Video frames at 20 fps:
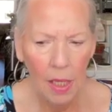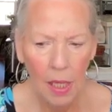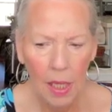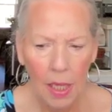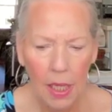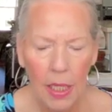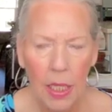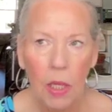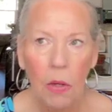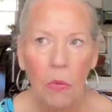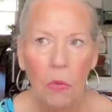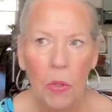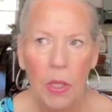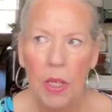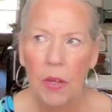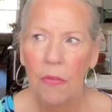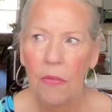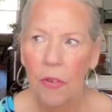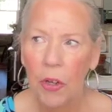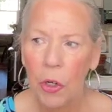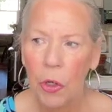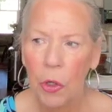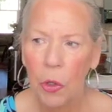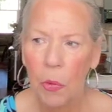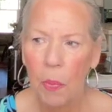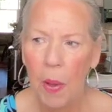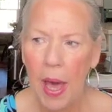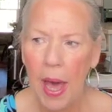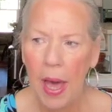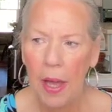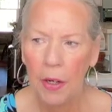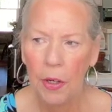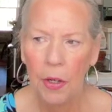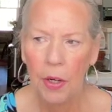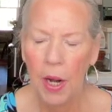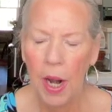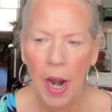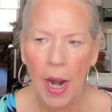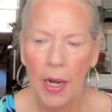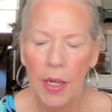It was a Vogue
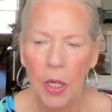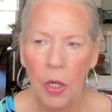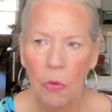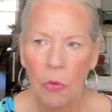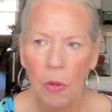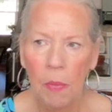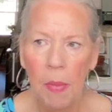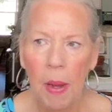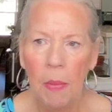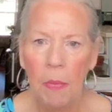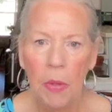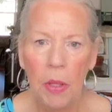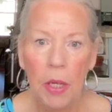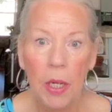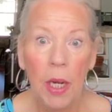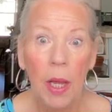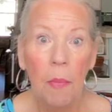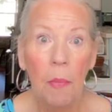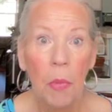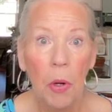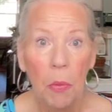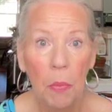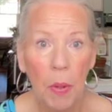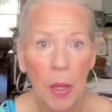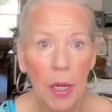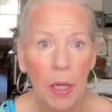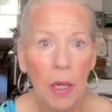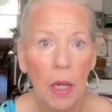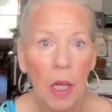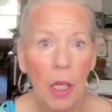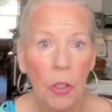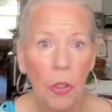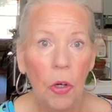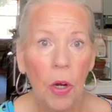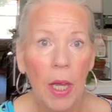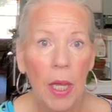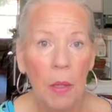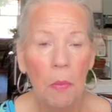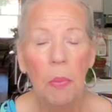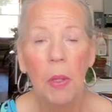pattern, and I don't remember the number, but I'll
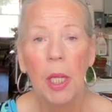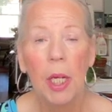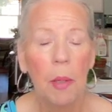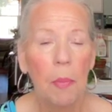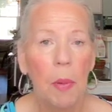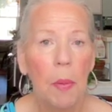try and put up a